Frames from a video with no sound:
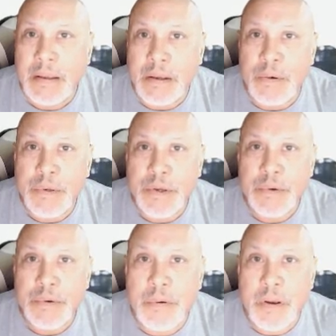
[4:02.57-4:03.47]
go to
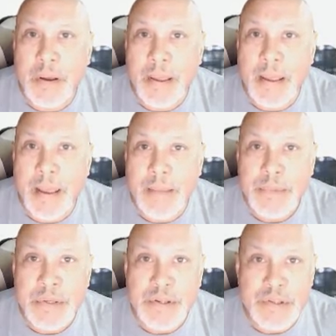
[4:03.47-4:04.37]
your
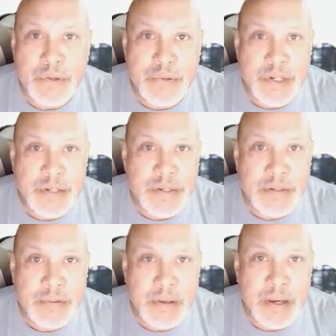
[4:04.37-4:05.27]
Amazon
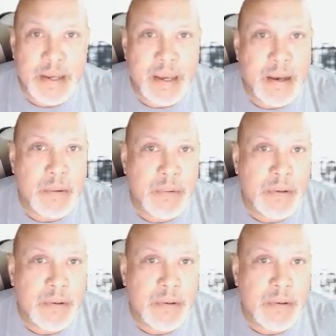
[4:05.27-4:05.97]
Associates account,